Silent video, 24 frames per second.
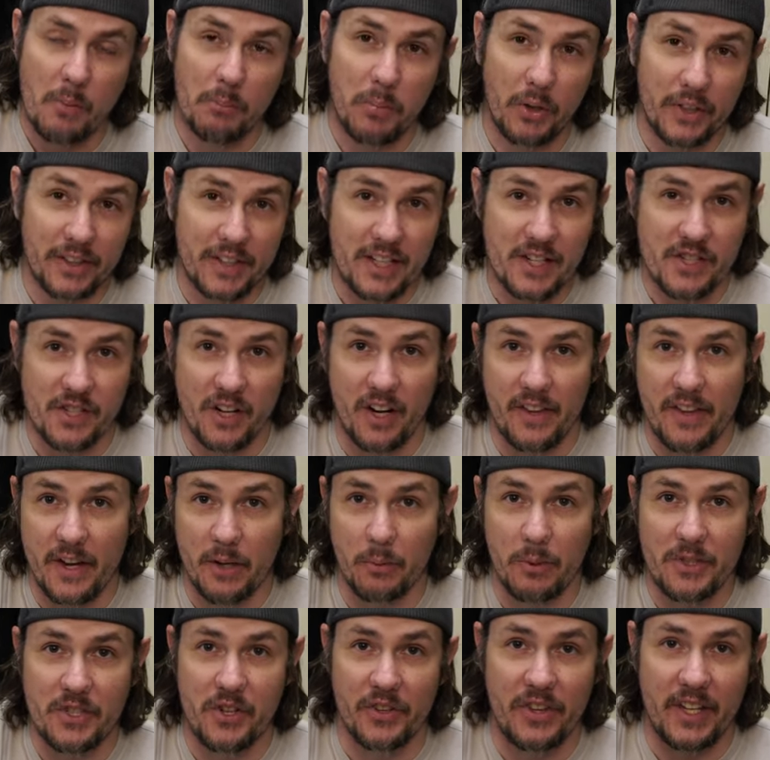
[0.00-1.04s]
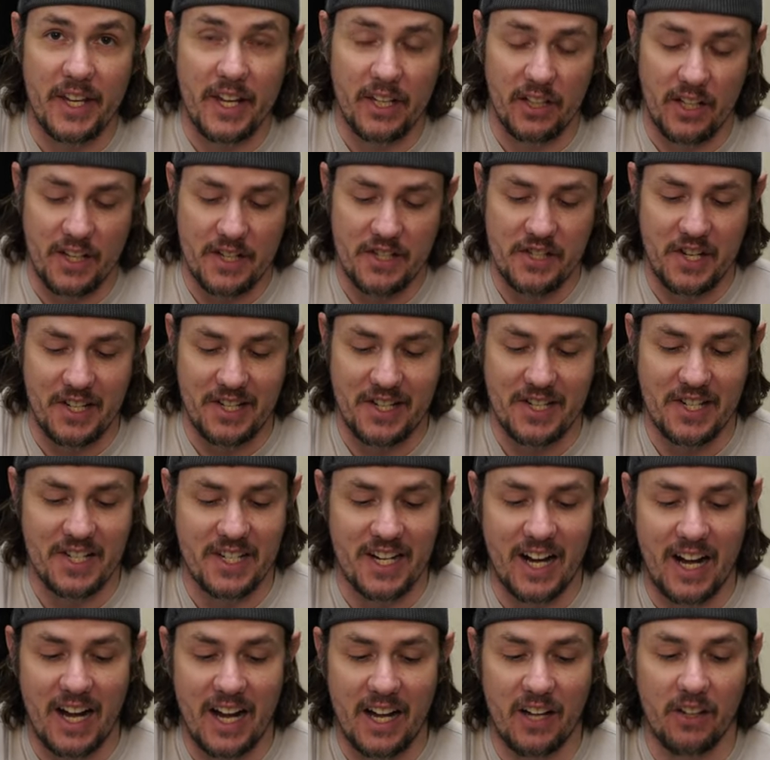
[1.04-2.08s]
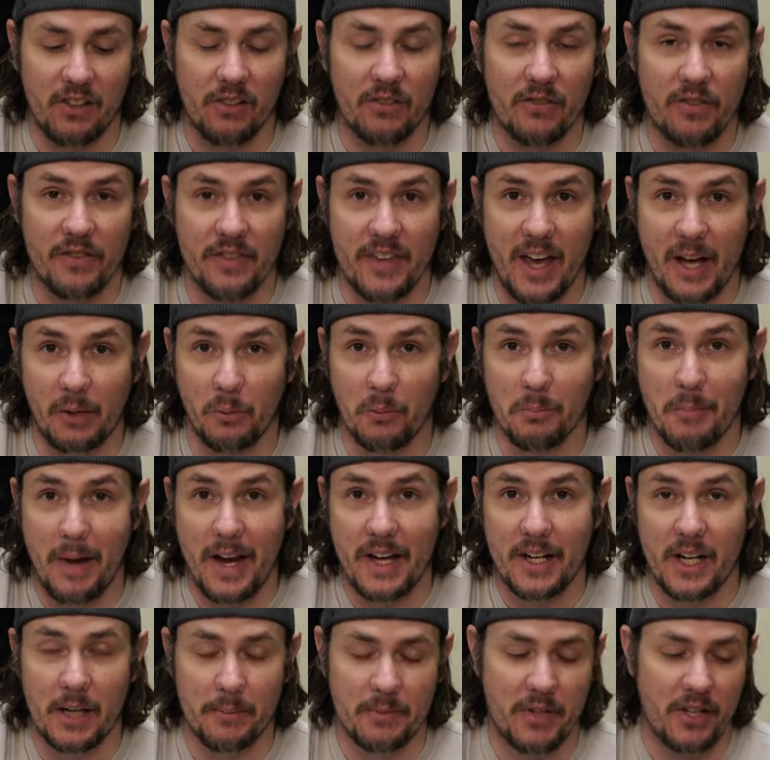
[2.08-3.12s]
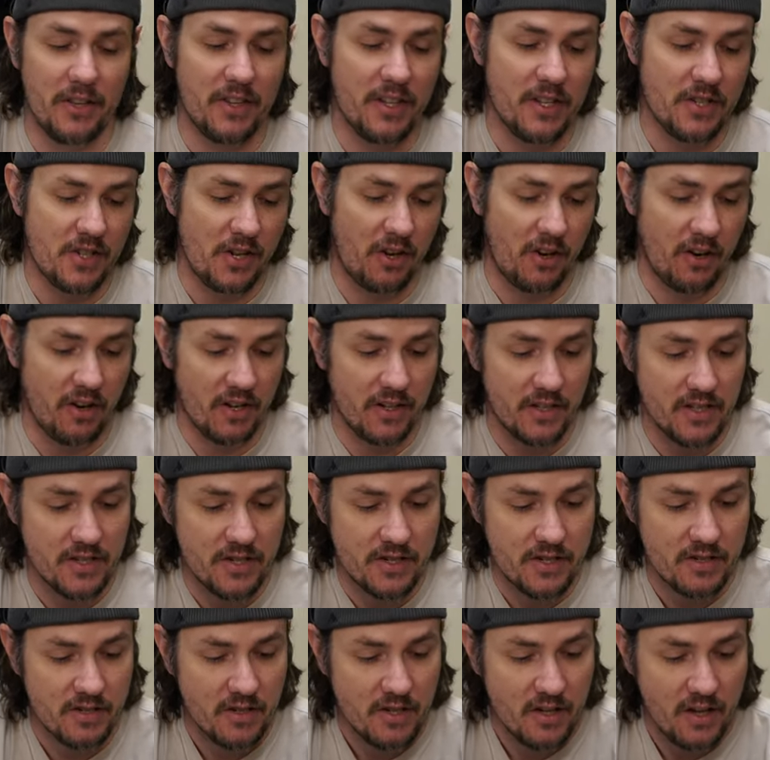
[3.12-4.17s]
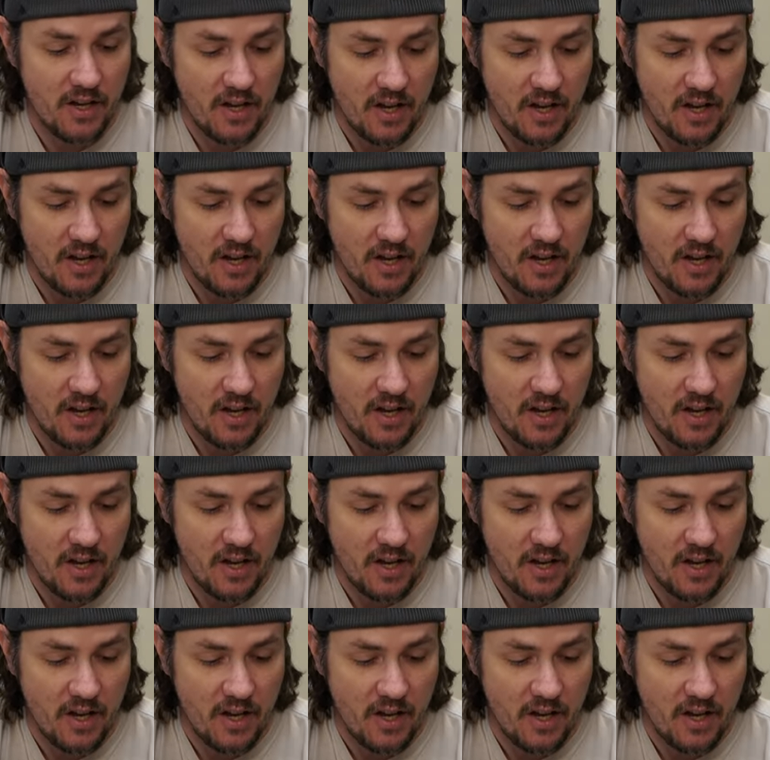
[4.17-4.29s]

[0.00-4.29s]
put these on there, which are the LS6 style that will made up to this harness.